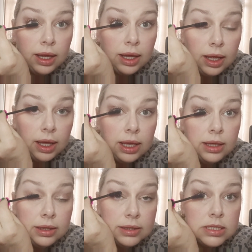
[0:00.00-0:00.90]

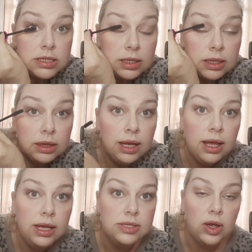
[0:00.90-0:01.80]
And that
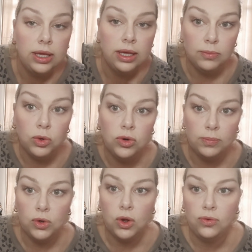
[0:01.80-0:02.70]
as I get more and
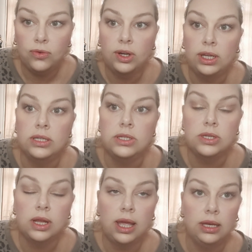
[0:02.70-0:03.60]
more
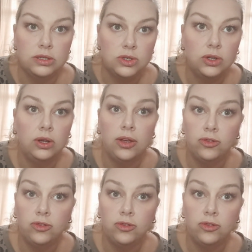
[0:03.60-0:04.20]
confident and, have